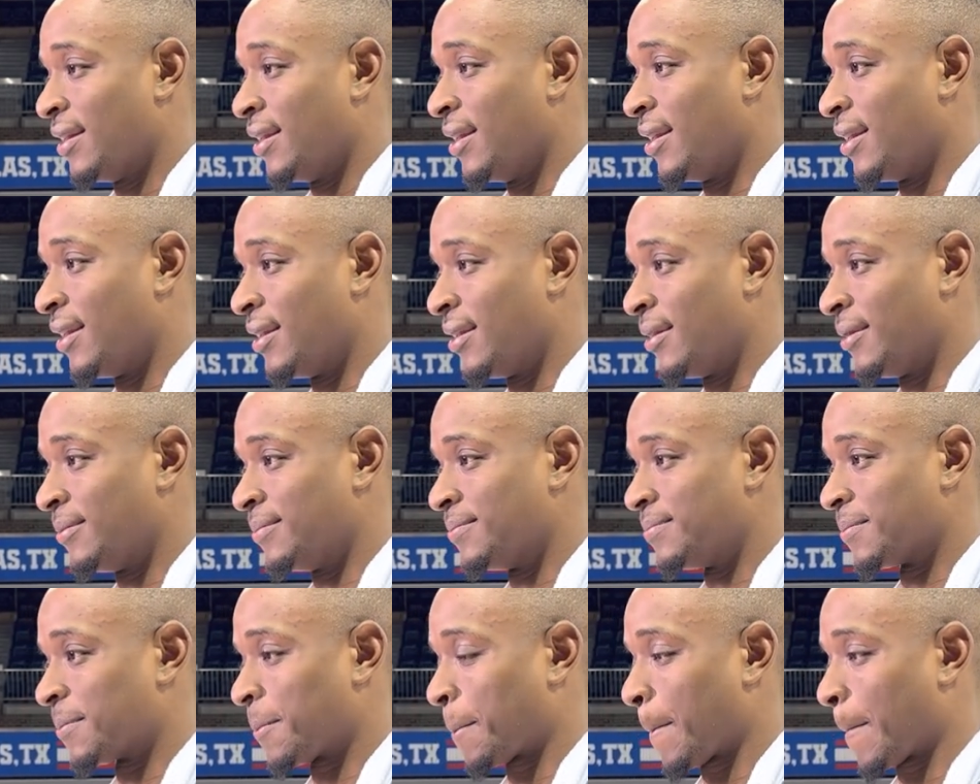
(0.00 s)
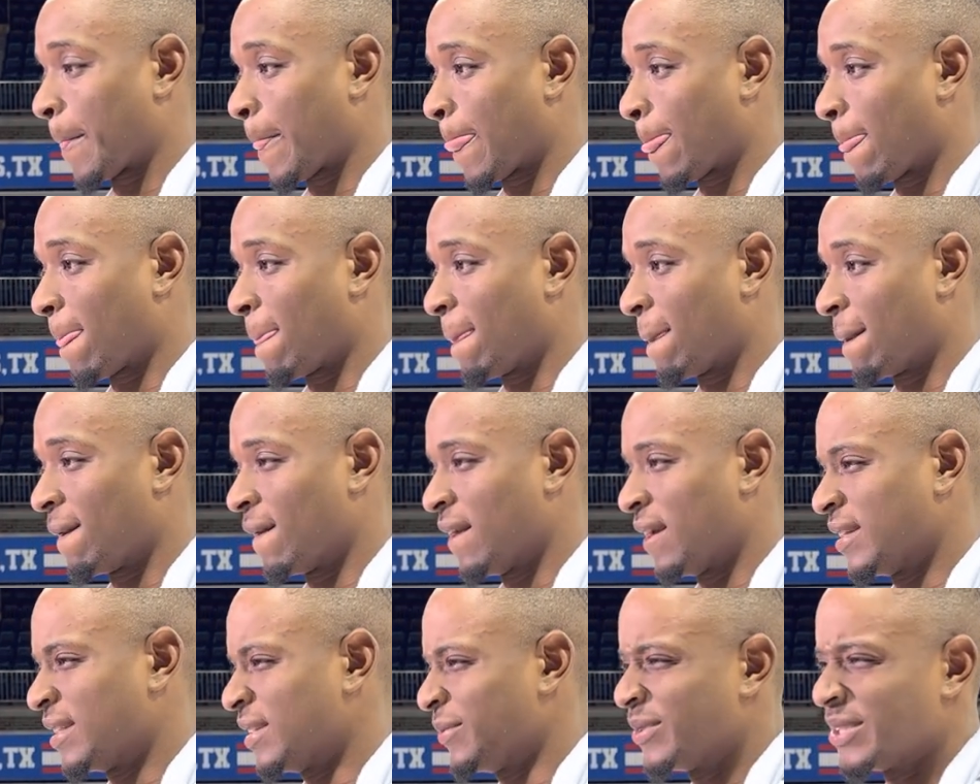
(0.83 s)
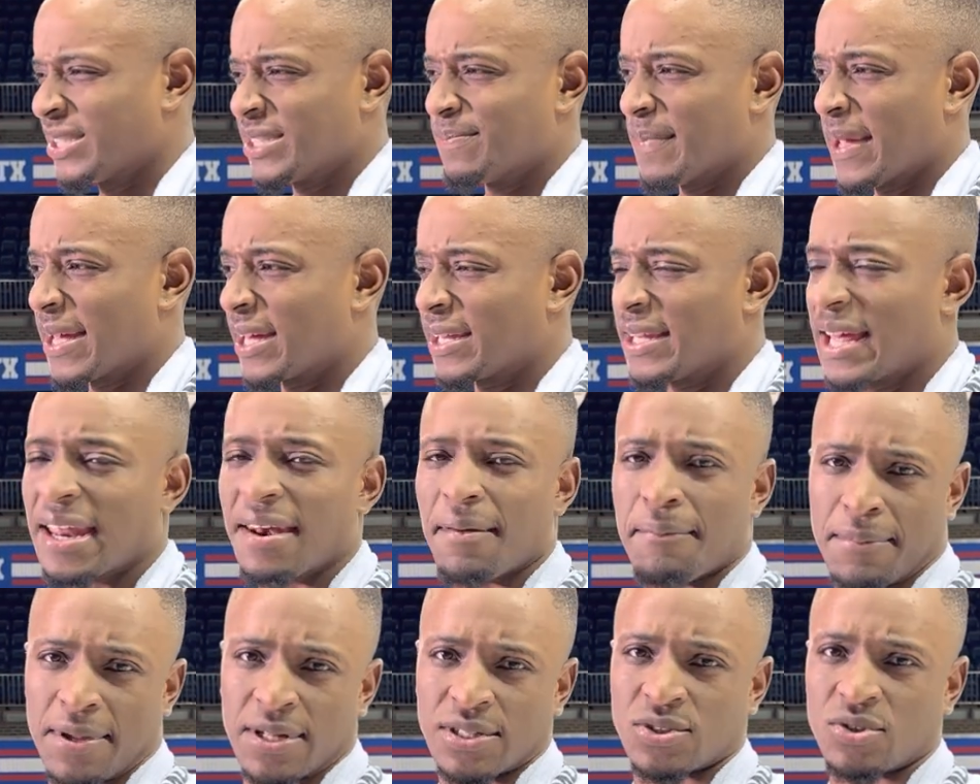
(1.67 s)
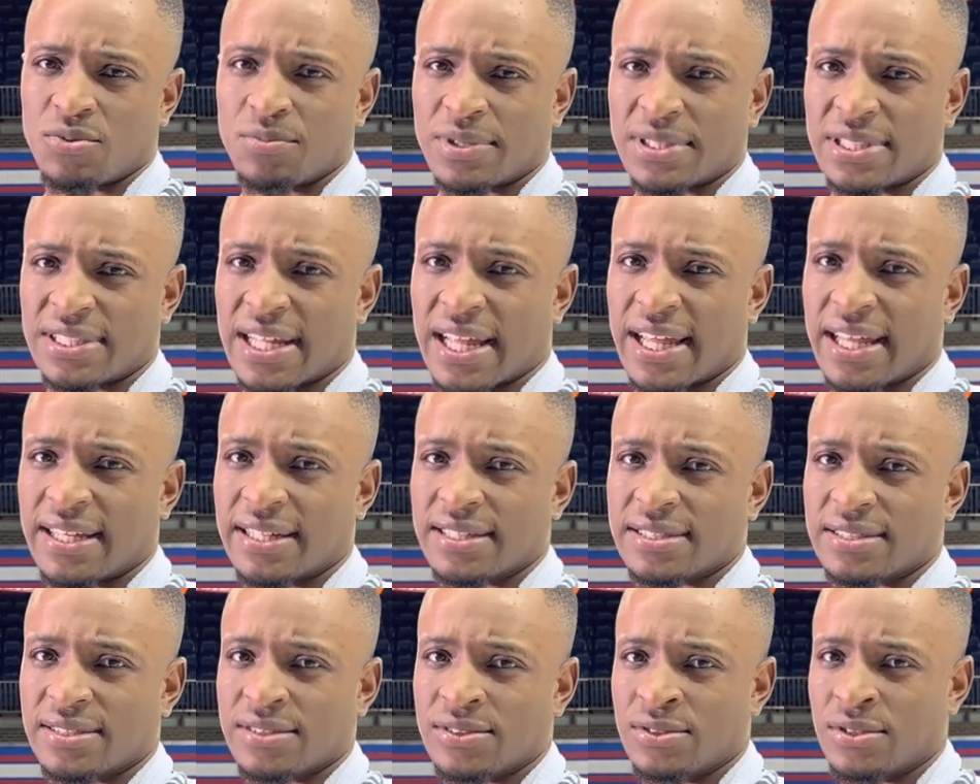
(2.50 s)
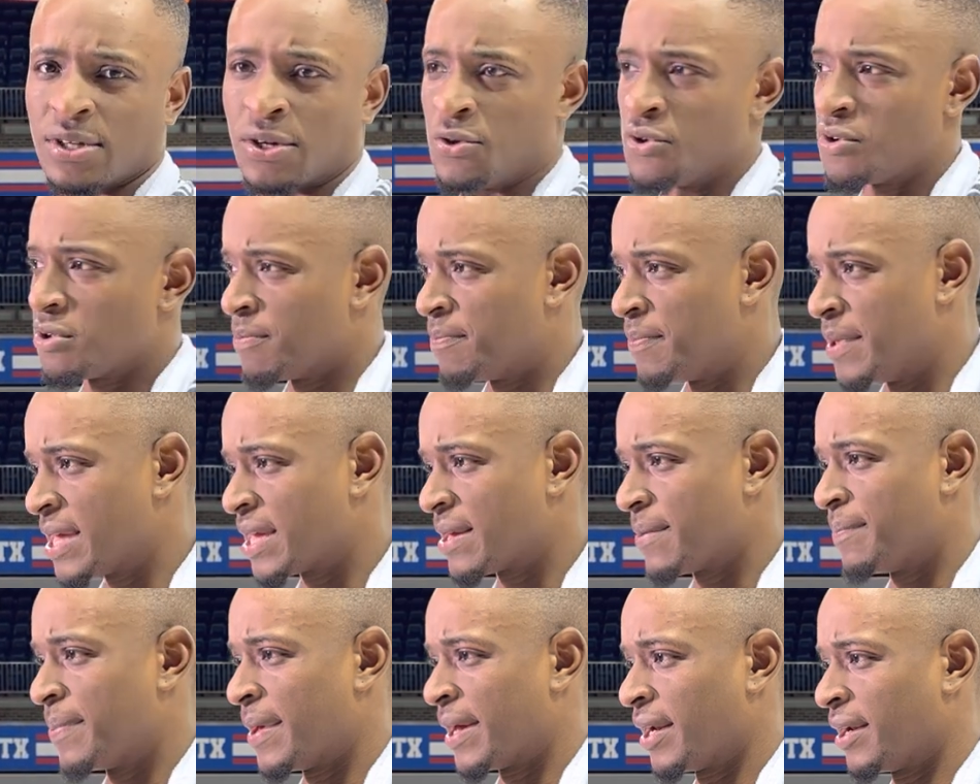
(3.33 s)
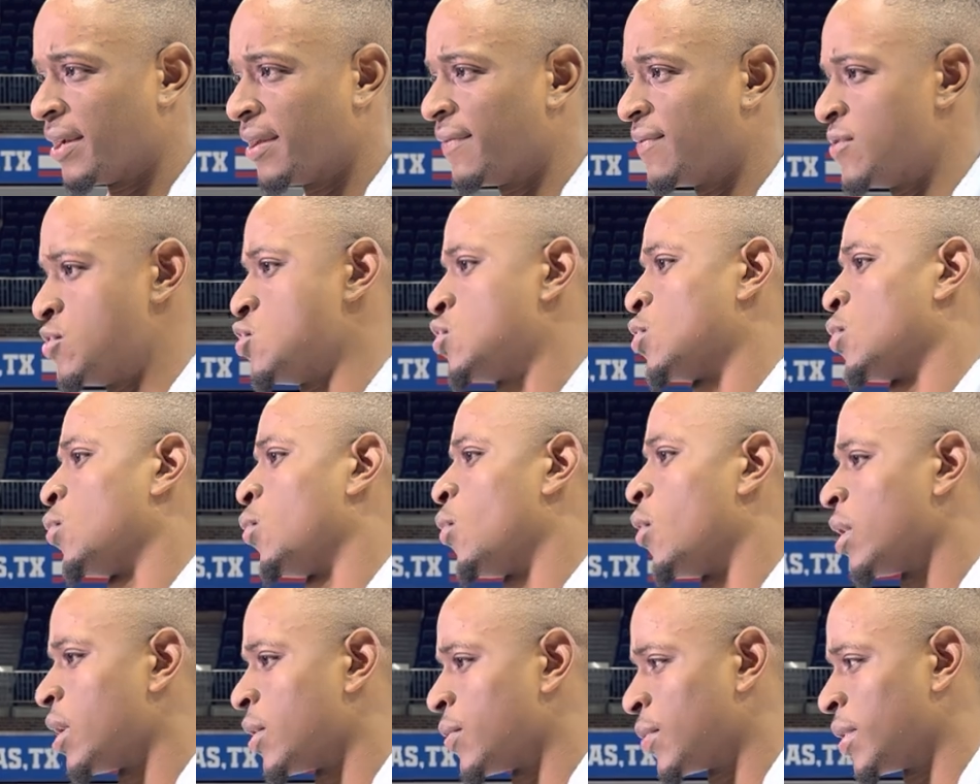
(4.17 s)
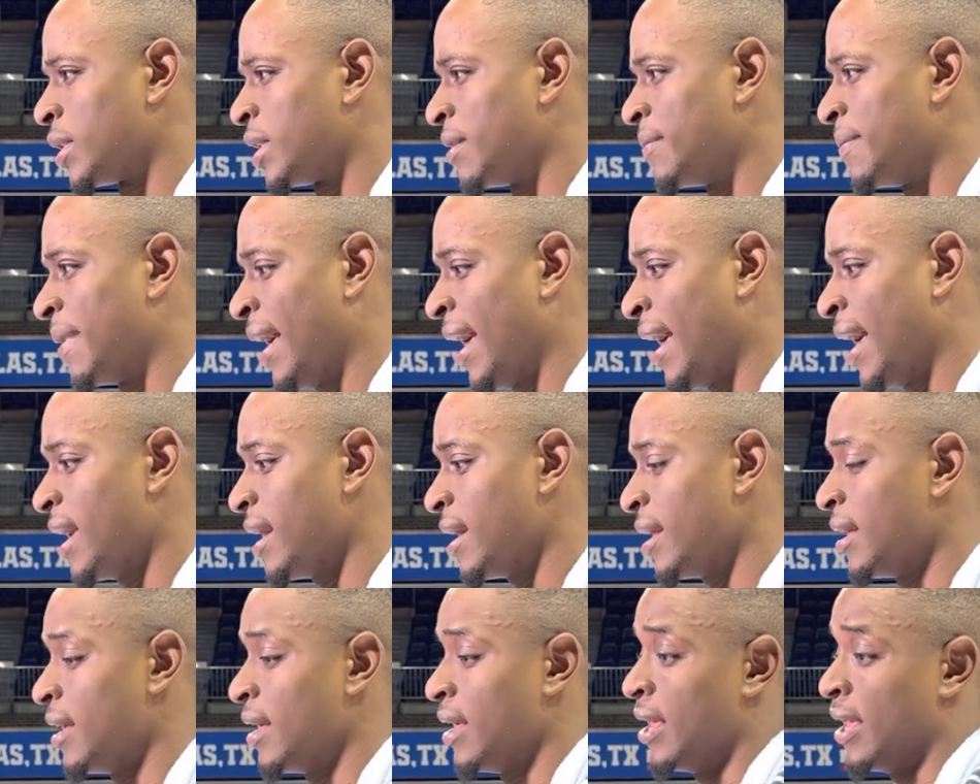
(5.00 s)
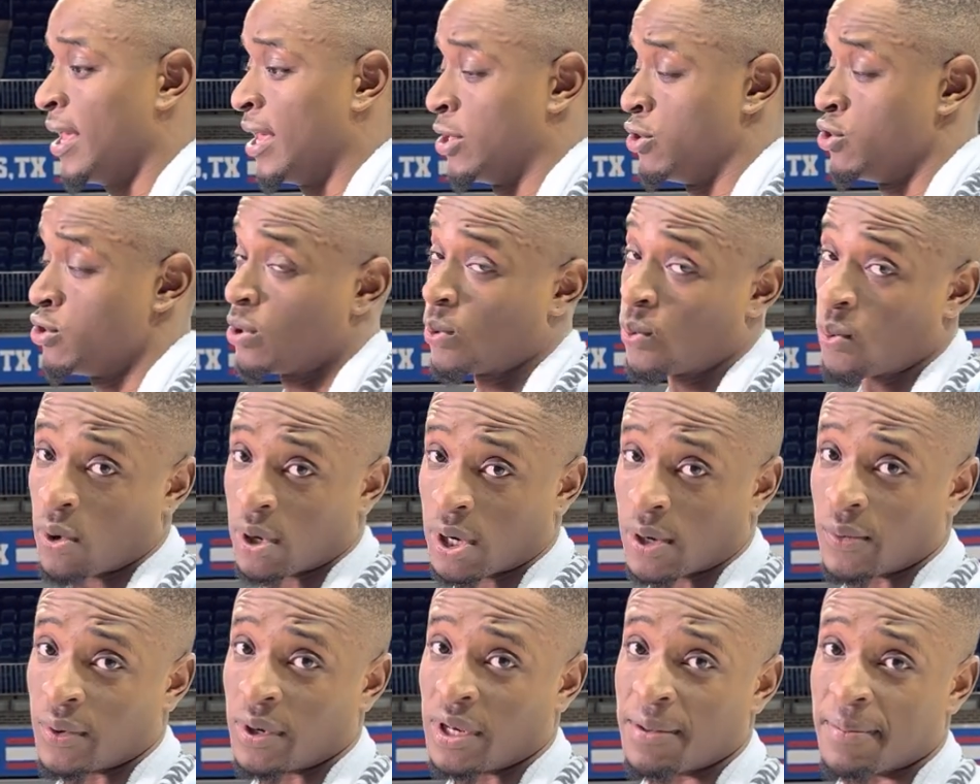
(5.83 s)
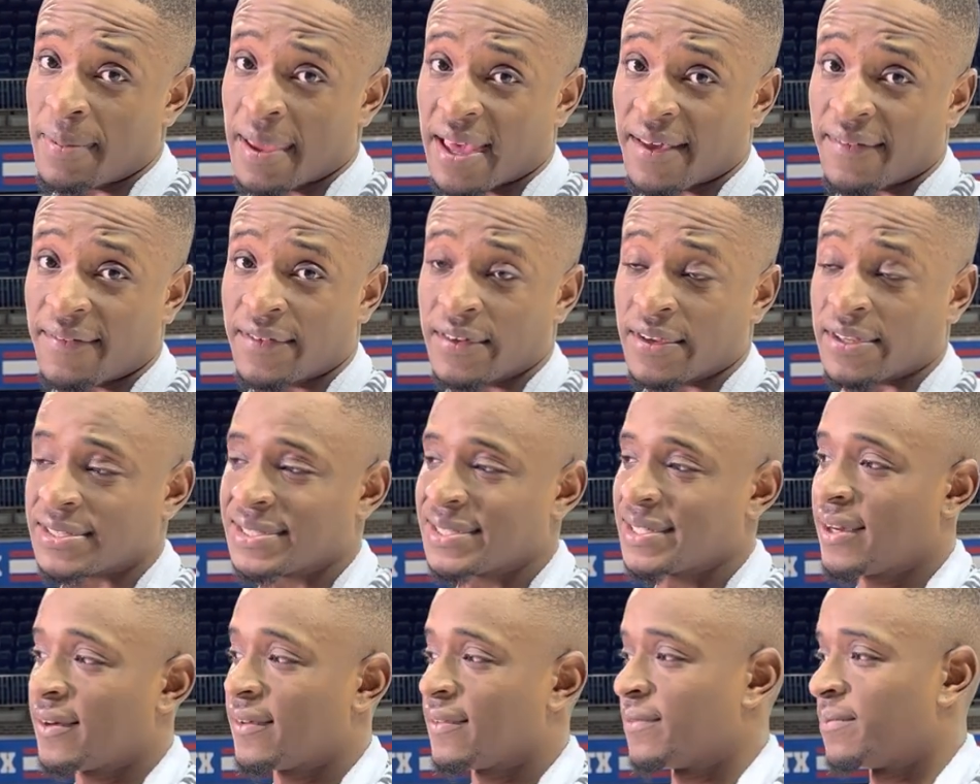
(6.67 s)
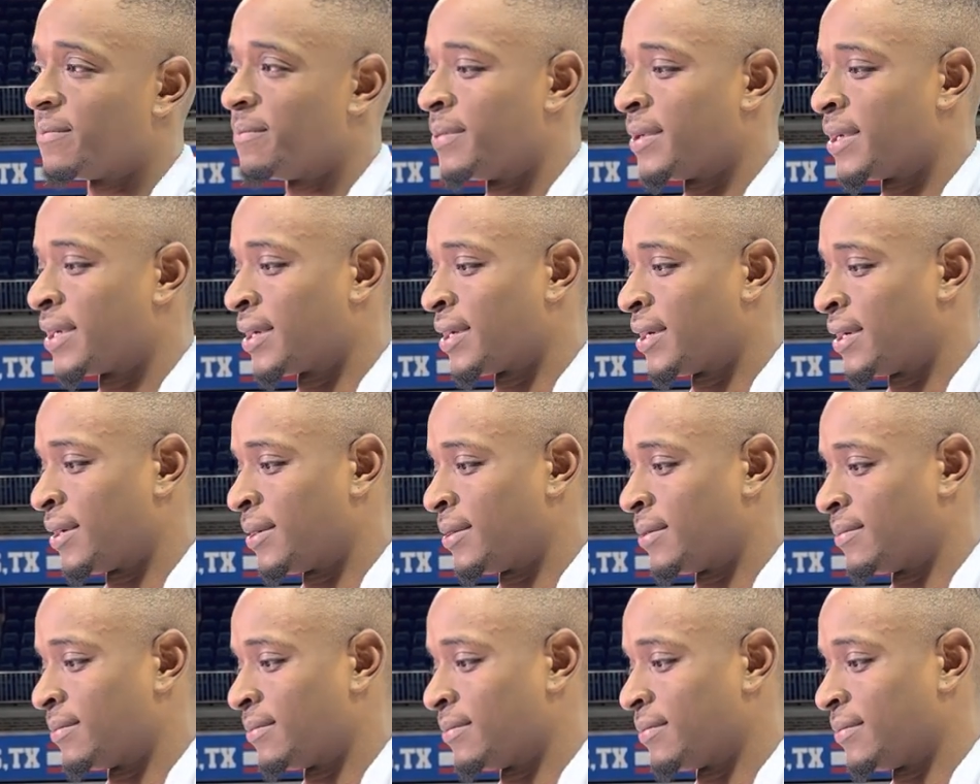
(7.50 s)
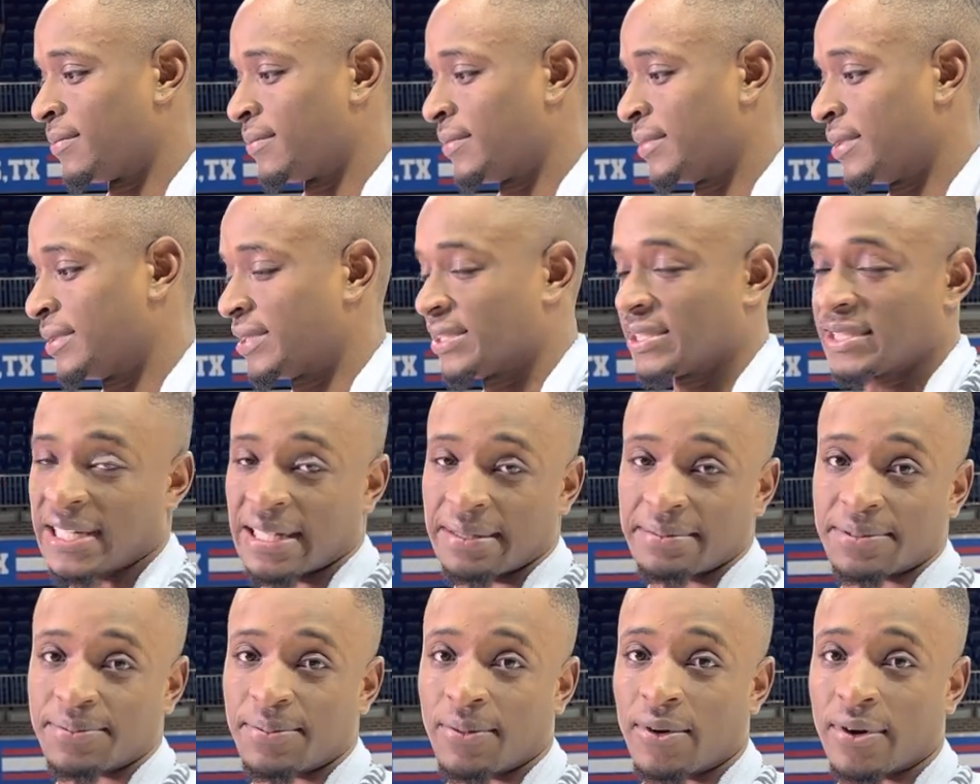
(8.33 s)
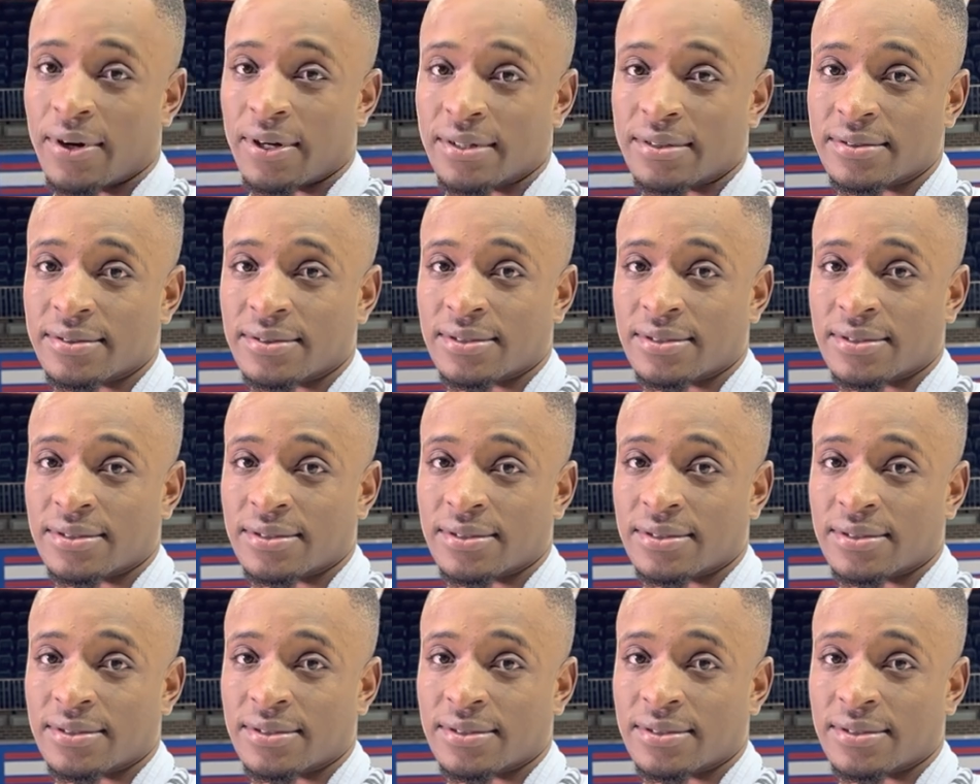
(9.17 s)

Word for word: Um, we just make a lot of mental mistakes. You know, you can be competitive and you can want it really bad, and you can want it really bad for yourself, but um, it's a team sport.